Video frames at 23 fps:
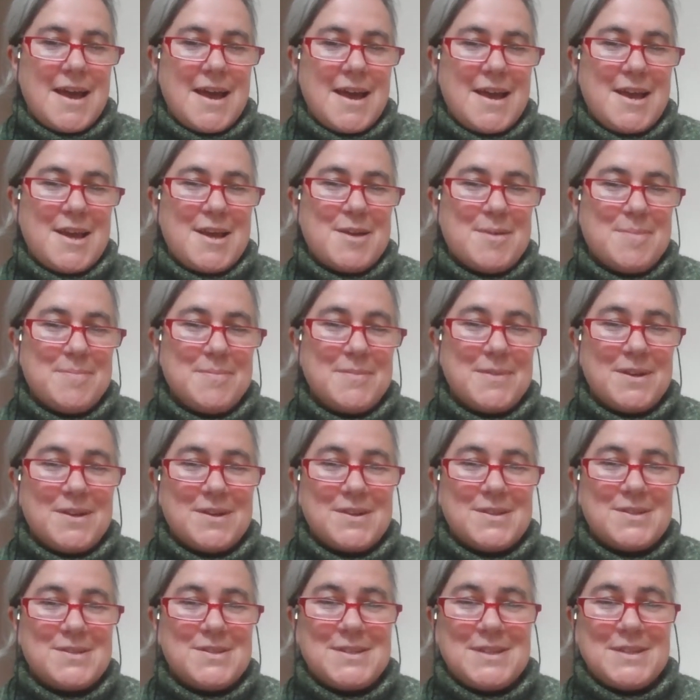
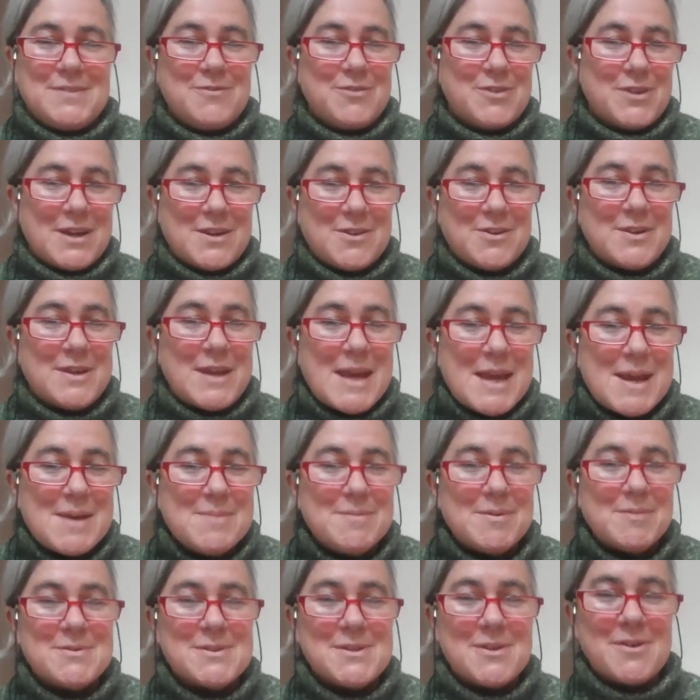and she, forget her
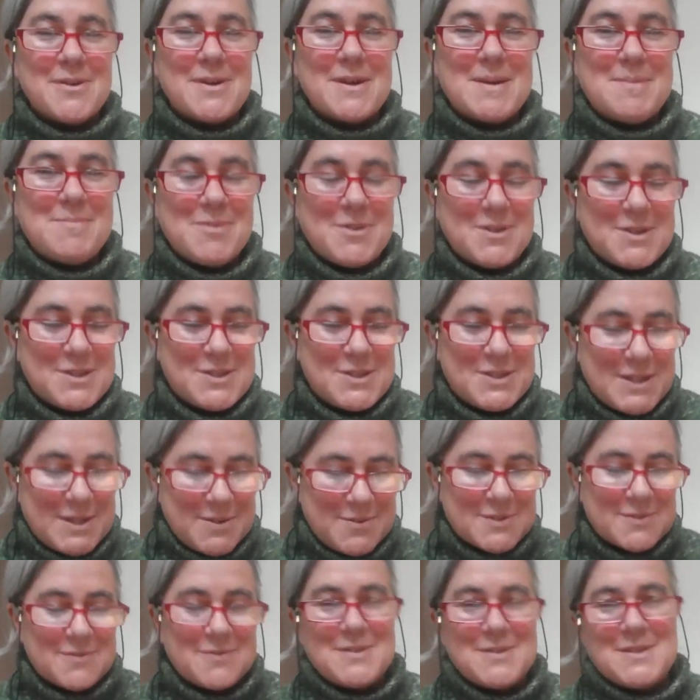name, I'm sorry, but she
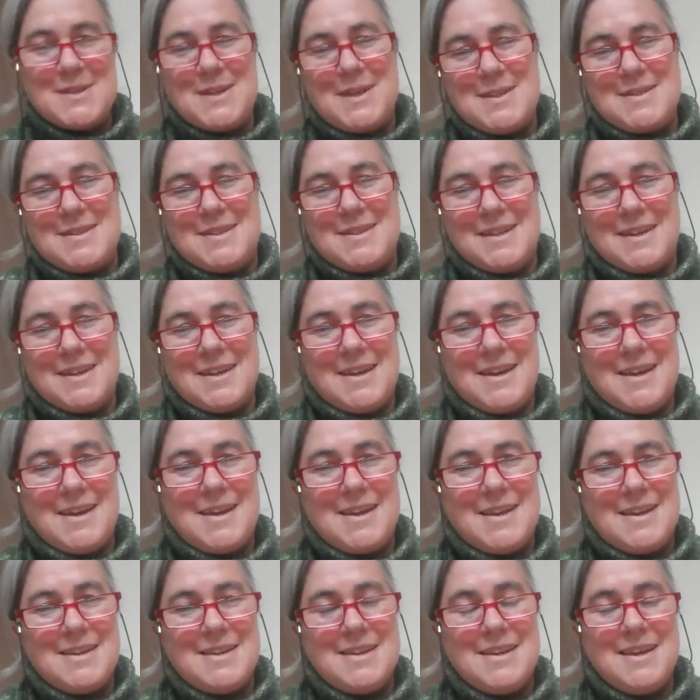was fantastic
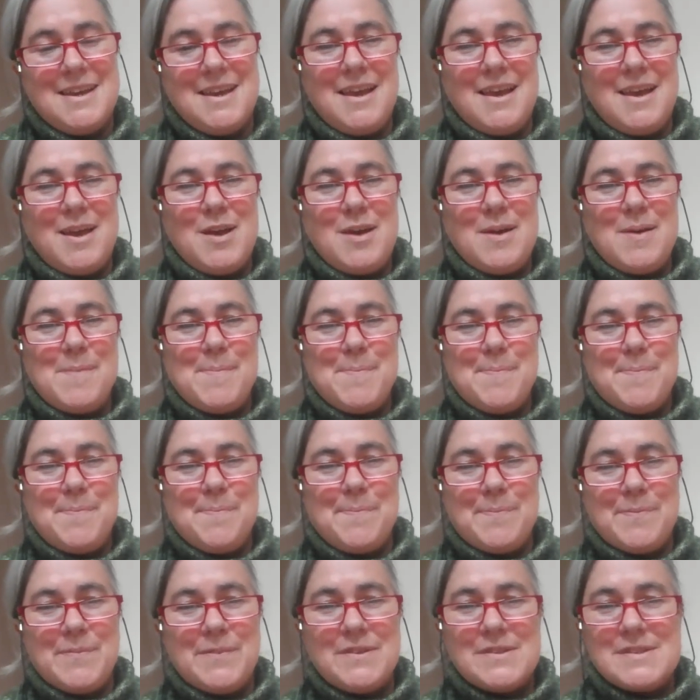at
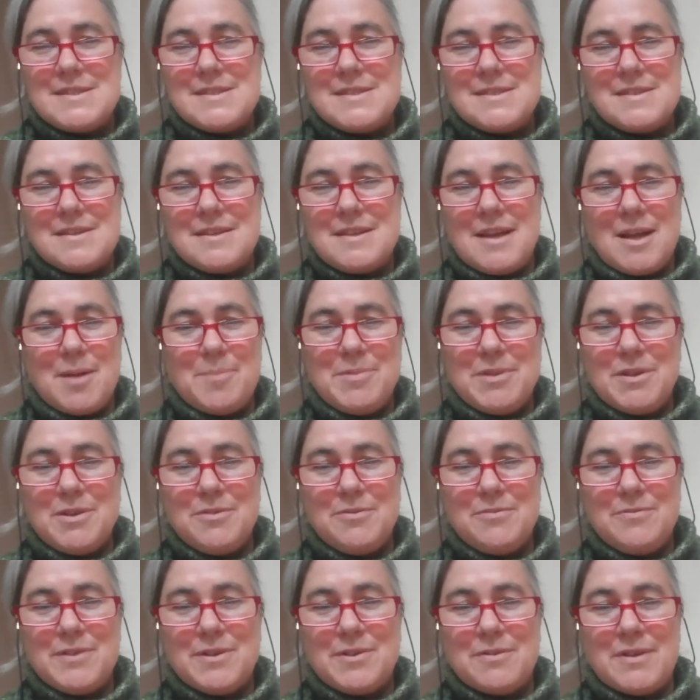just helping
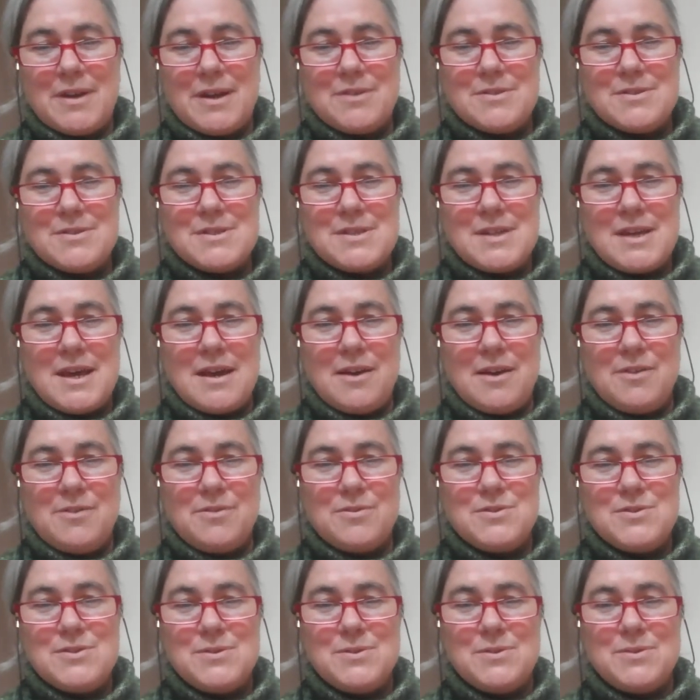you figure out
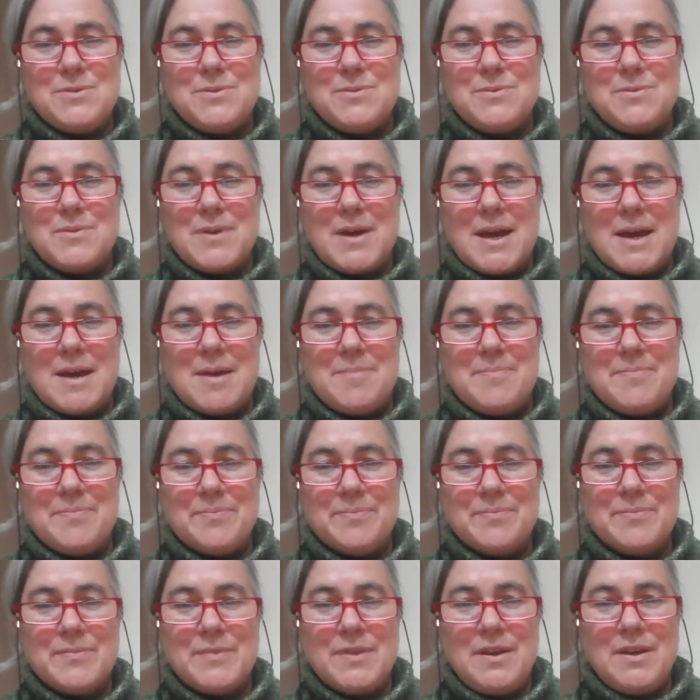how
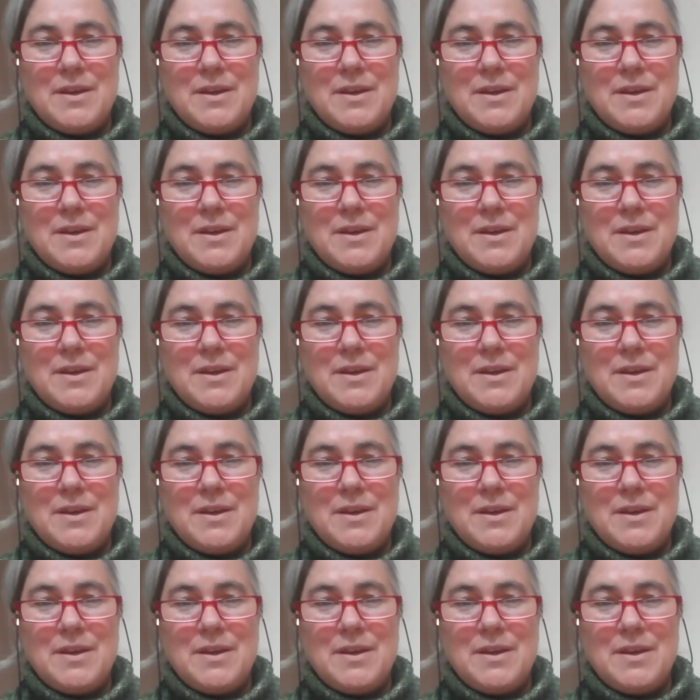to